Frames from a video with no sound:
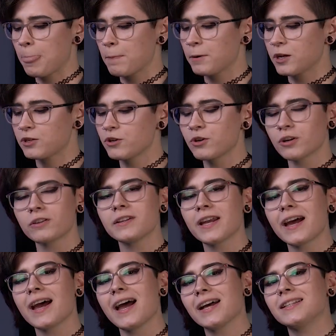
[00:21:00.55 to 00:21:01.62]
Because you could
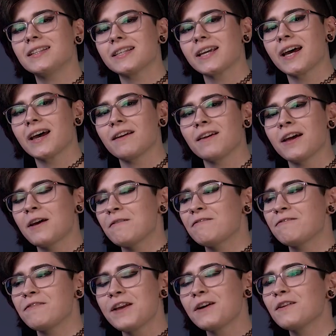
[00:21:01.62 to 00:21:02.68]
get a headset,
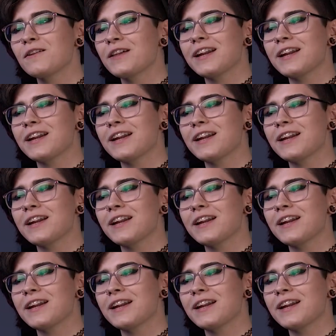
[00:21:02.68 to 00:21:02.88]
feel